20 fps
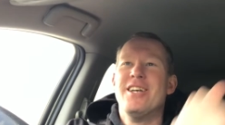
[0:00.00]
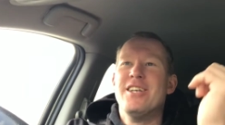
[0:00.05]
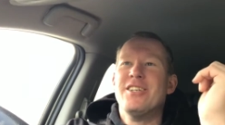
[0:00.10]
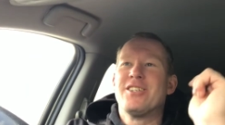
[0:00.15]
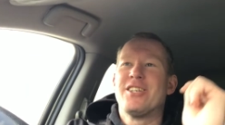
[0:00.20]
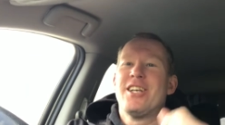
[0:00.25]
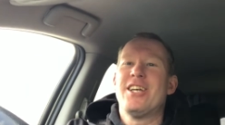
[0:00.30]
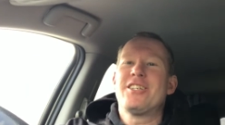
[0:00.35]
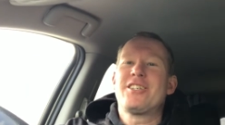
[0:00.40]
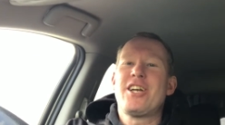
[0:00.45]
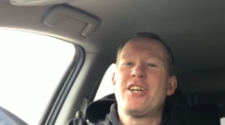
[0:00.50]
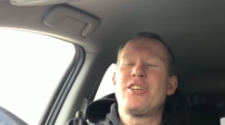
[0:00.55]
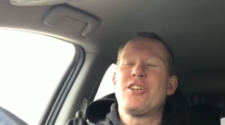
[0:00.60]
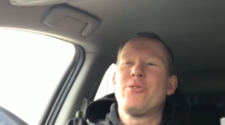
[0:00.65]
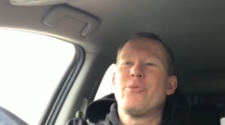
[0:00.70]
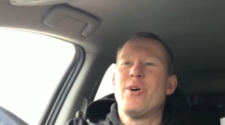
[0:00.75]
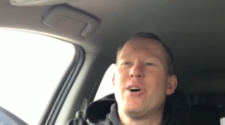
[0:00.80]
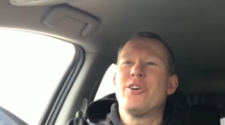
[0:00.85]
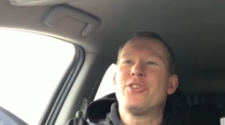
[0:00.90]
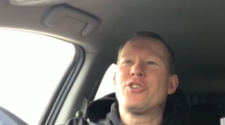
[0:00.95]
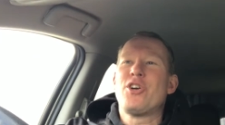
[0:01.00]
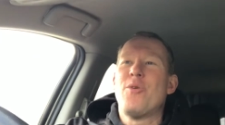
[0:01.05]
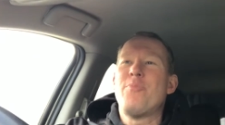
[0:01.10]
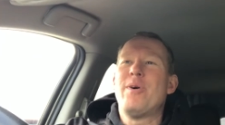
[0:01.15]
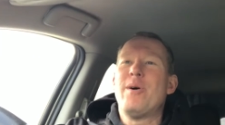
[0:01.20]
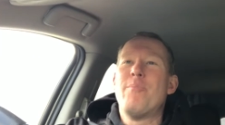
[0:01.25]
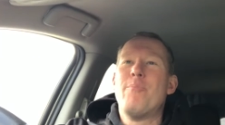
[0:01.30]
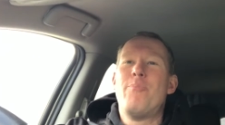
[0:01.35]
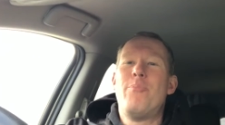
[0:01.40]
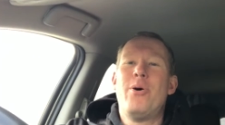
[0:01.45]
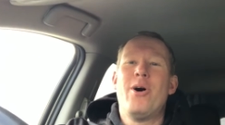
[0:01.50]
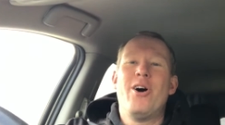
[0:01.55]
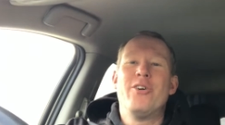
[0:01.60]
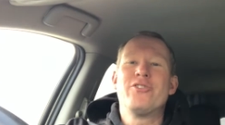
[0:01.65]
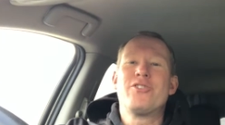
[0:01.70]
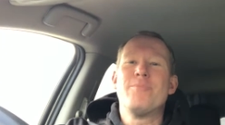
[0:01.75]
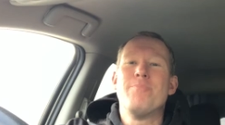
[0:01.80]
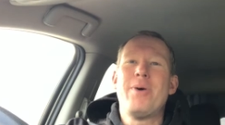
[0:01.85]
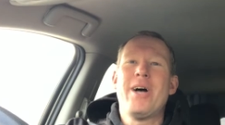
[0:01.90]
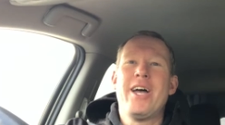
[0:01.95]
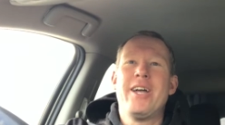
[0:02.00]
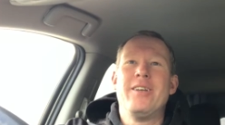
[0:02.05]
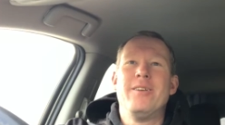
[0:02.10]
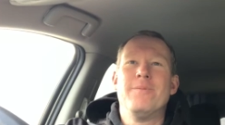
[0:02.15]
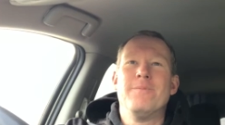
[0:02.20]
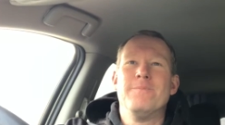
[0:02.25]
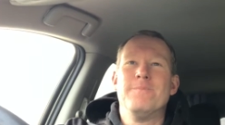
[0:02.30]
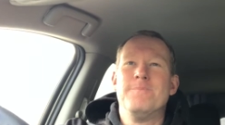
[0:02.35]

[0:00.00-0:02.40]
So let's get to the workshop and put on some paint.